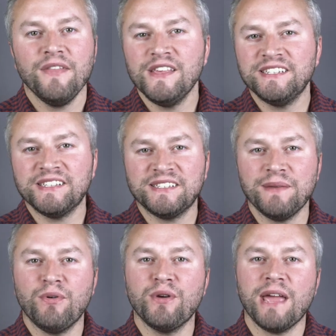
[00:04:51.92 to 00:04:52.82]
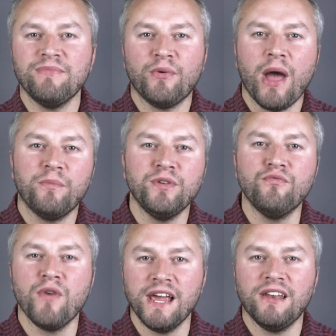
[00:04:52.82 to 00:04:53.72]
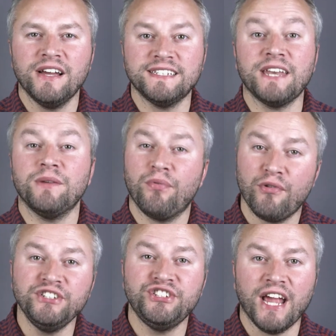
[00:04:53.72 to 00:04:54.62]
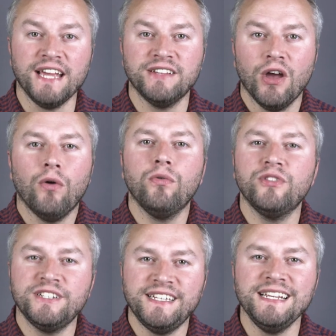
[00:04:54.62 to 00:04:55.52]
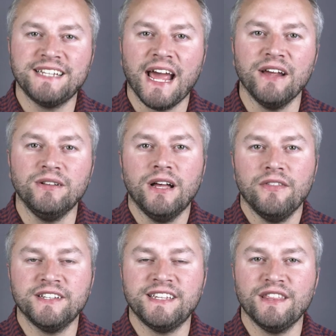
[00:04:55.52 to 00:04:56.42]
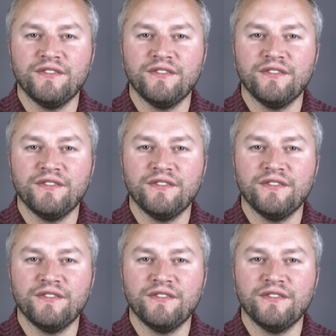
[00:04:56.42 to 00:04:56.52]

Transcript: This is a simple game that will help you realise and appreciate all the detail that's in the